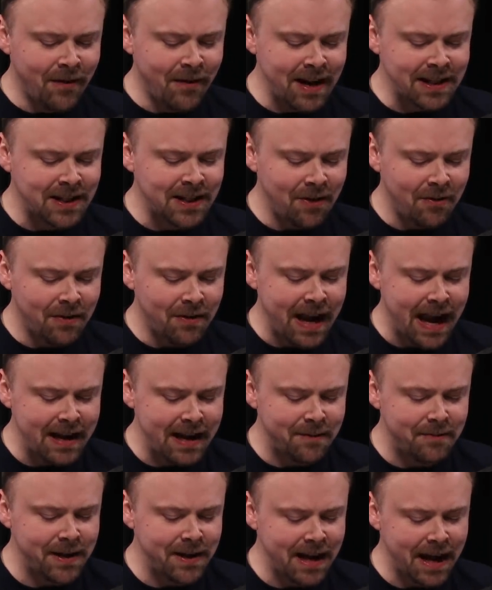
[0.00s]
right along
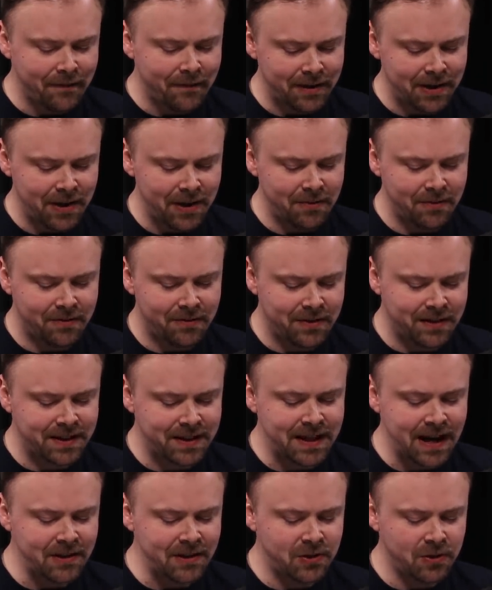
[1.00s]
Hennepin Avenue, the
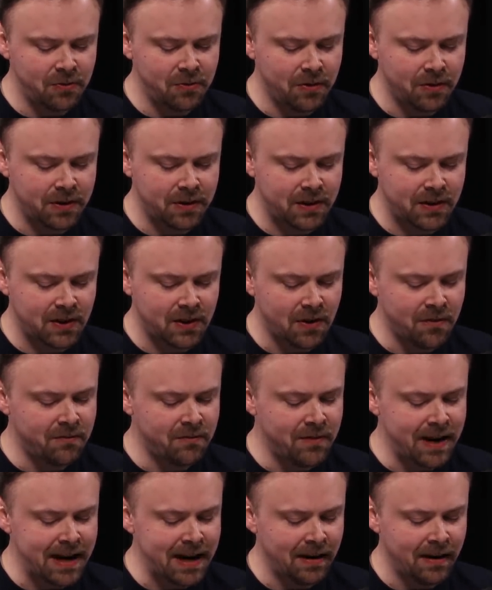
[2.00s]
statue looks so
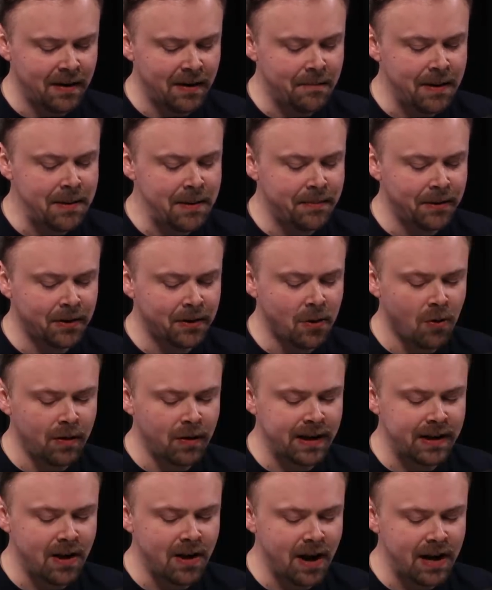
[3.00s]
real that people are
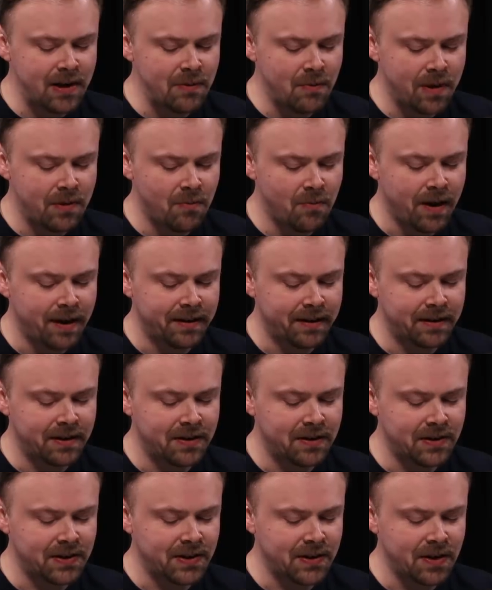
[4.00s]
calling 911
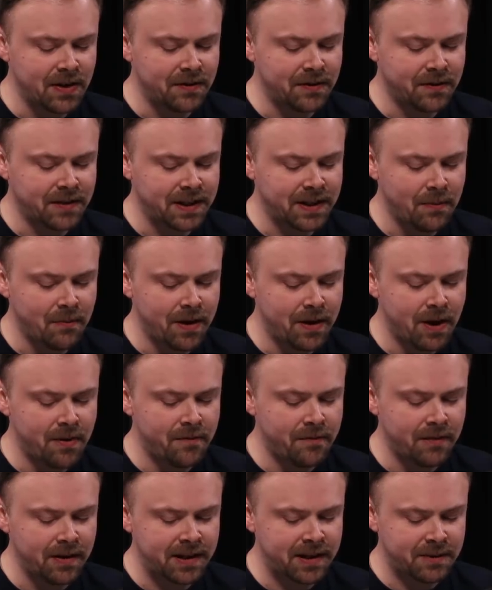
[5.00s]
concerned for someone
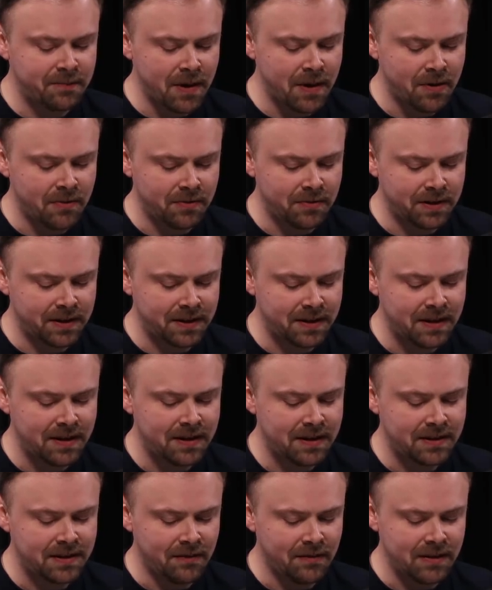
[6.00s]
overexposed
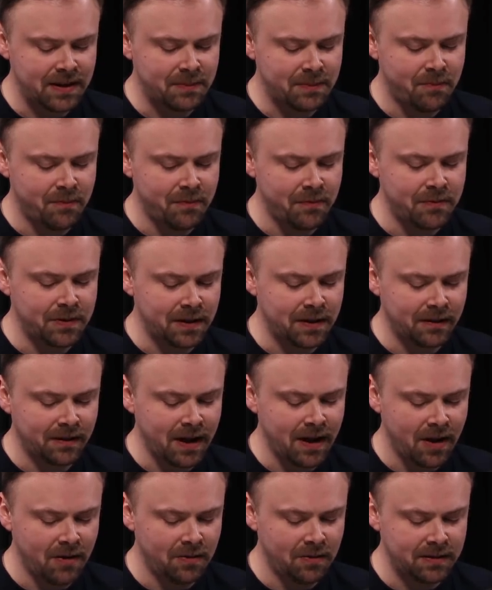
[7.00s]
to this brutal
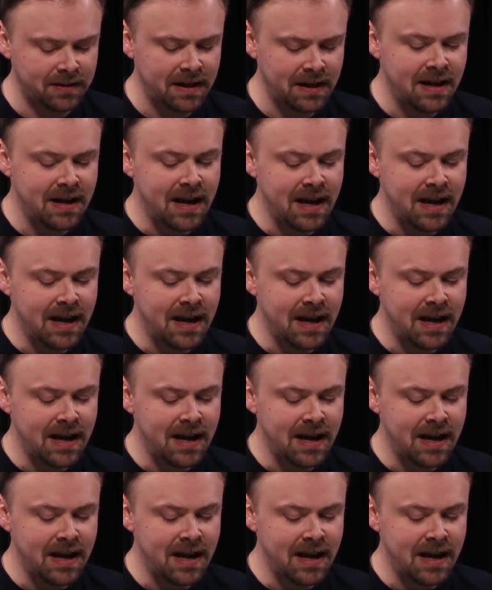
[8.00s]
cold,